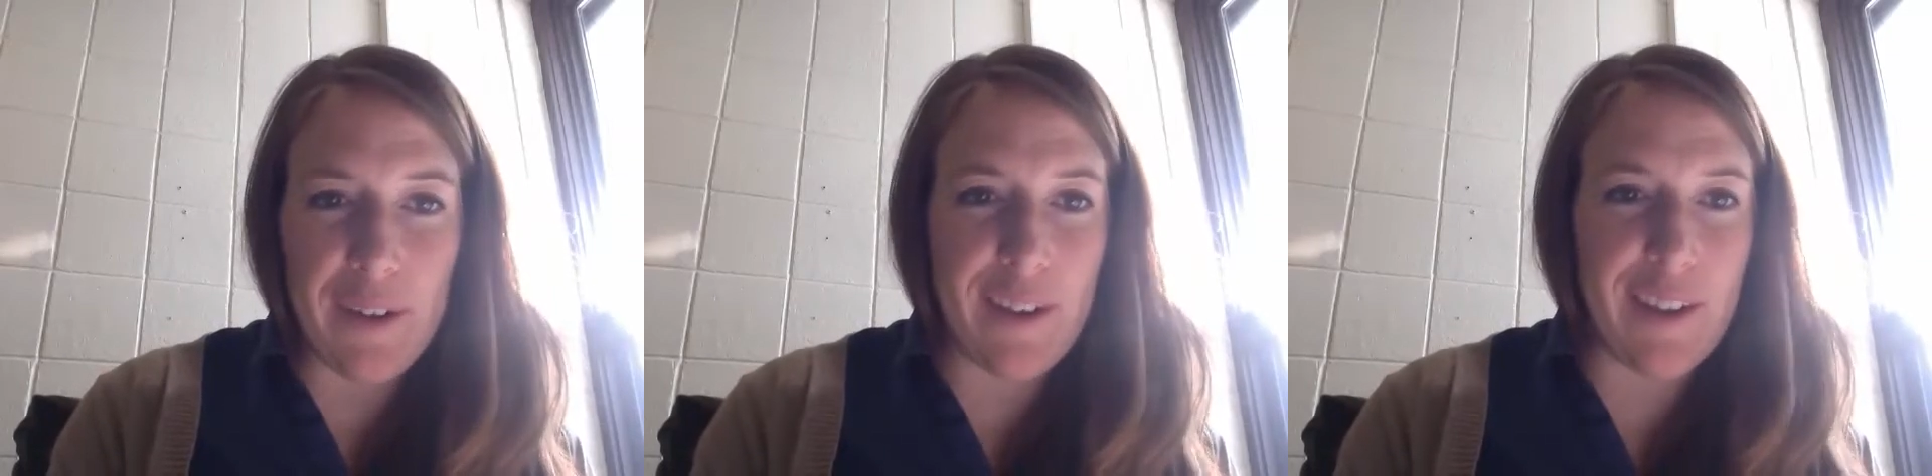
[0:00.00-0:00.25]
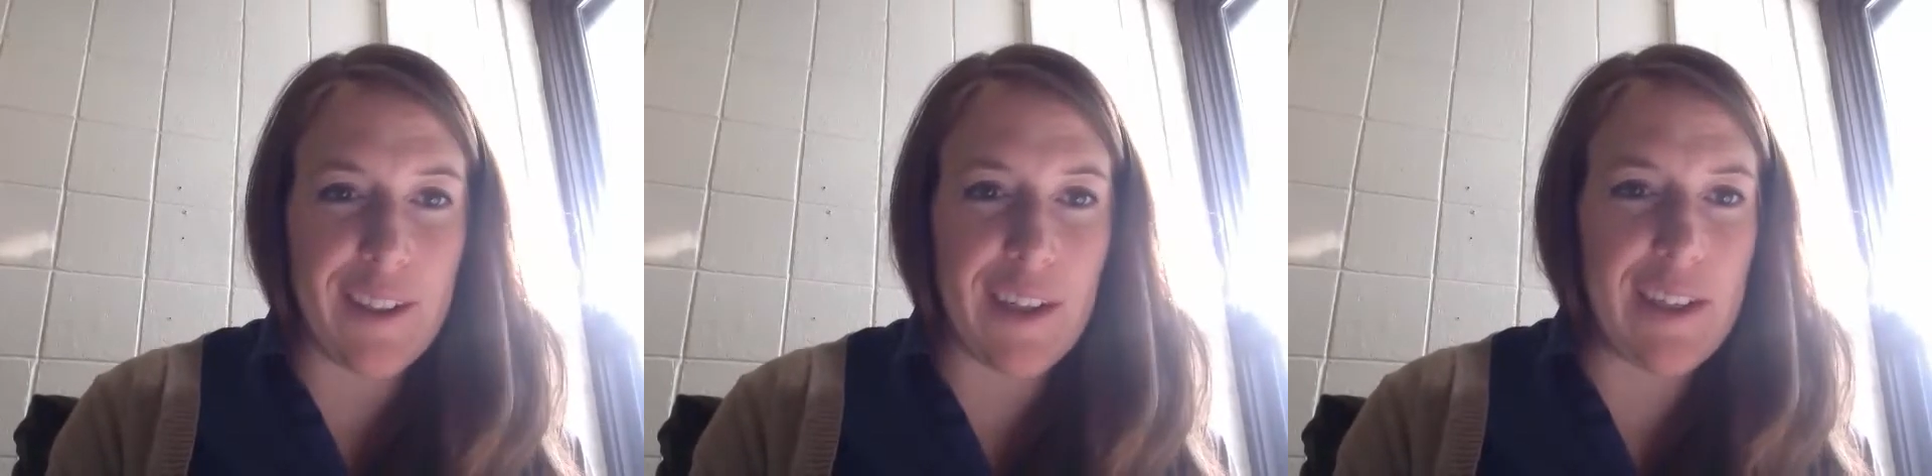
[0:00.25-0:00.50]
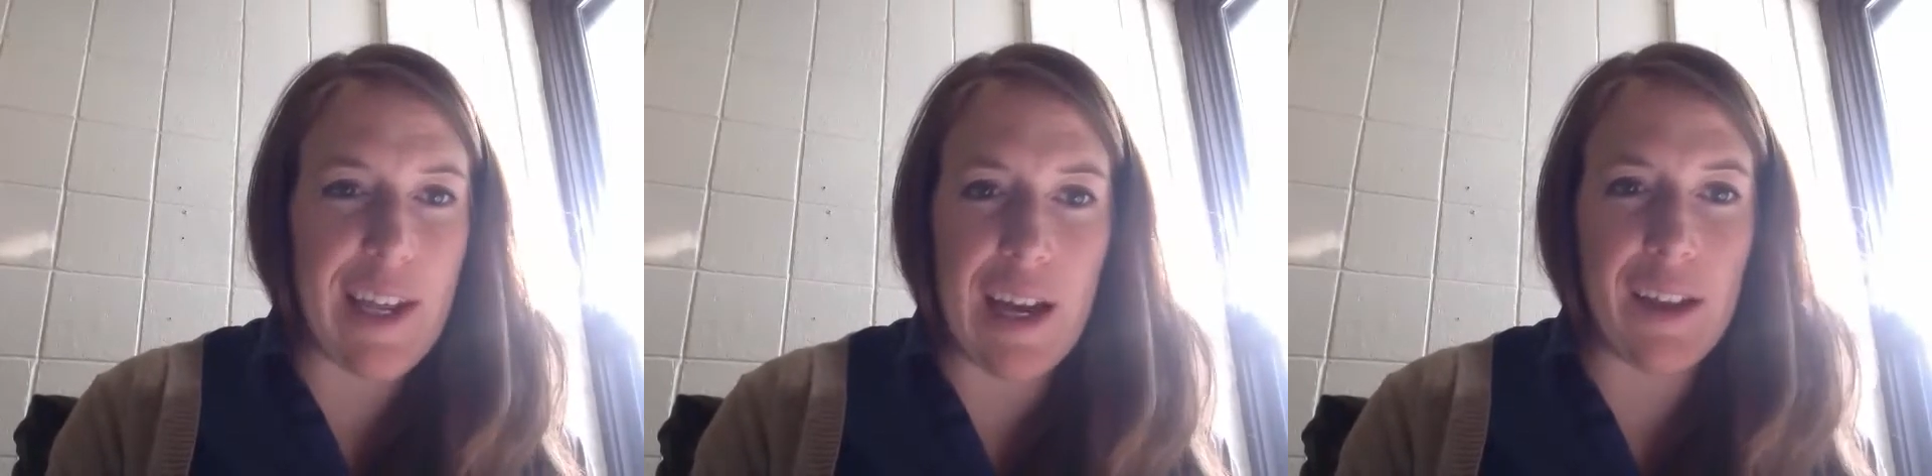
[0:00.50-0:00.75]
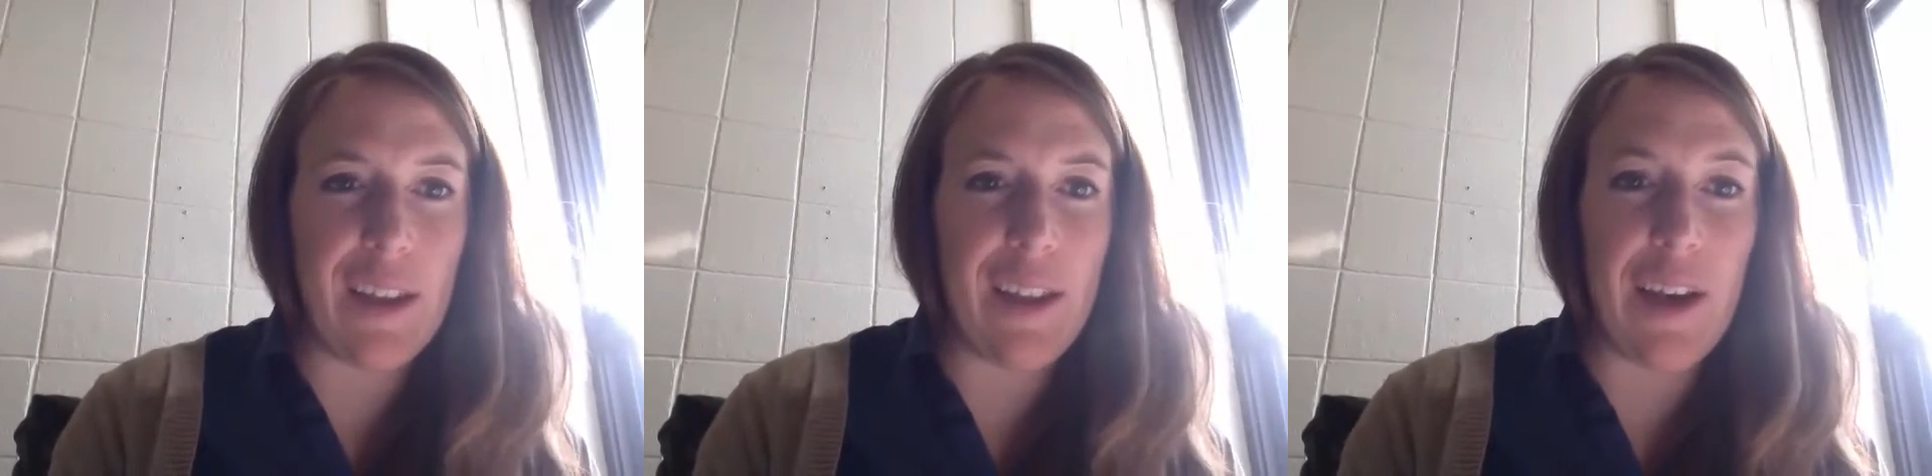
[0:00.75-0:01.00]
which looks
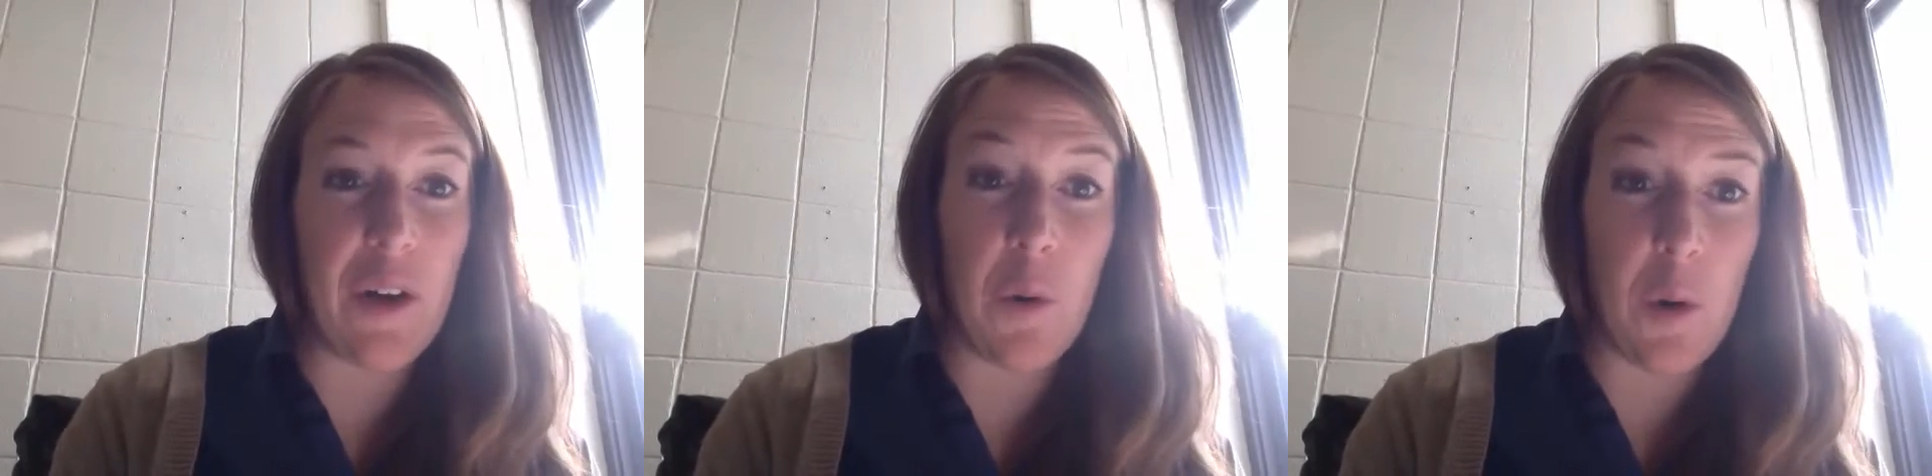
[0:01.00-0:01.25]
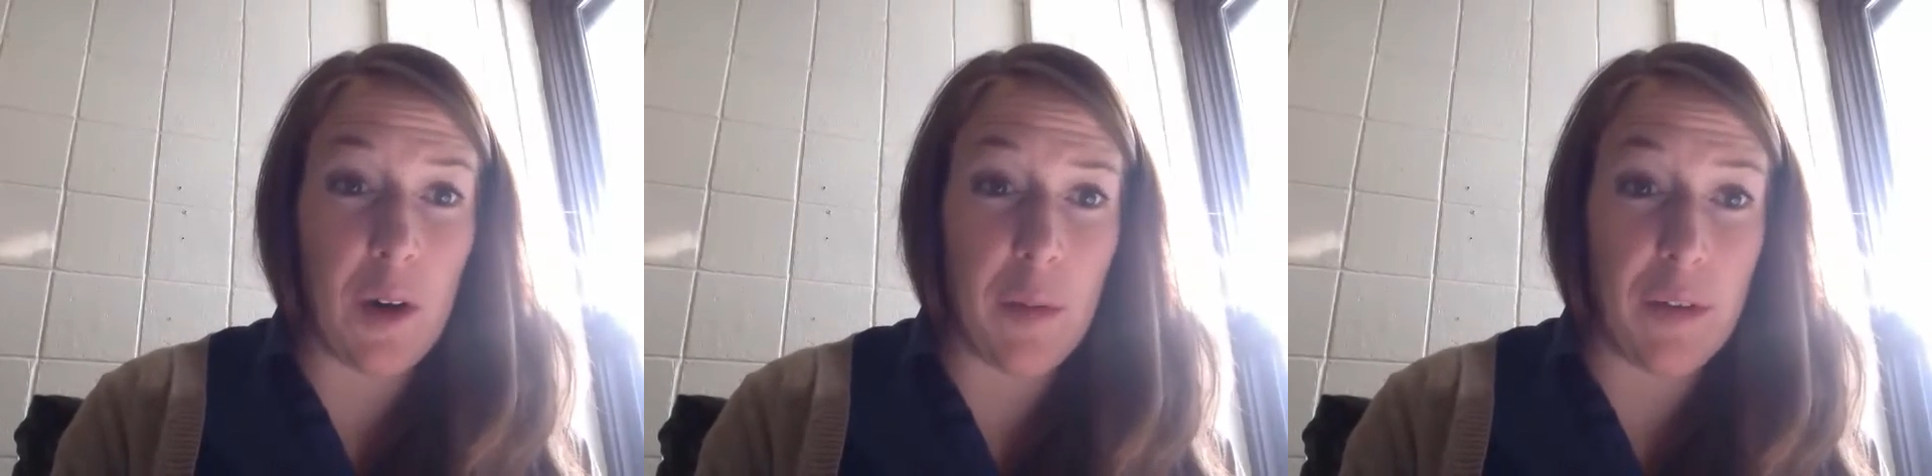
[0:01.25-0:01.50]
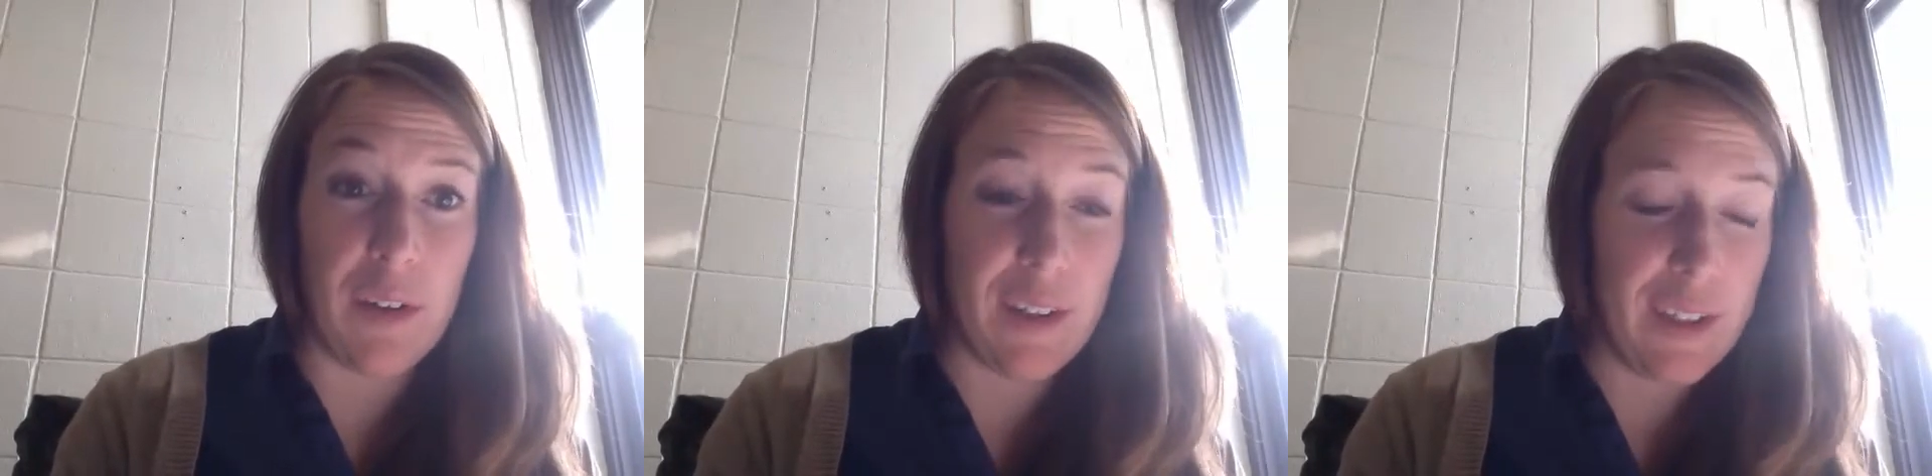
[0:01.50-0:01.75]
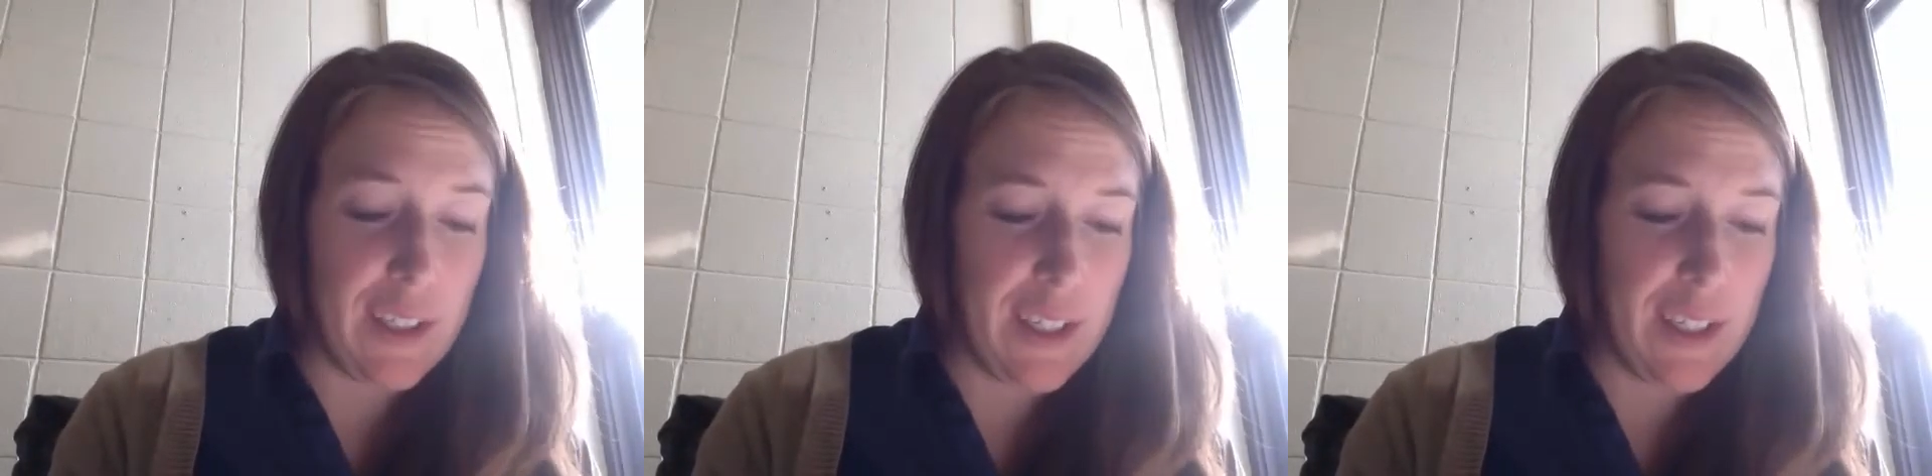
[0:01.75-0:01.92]
exactly like horrible,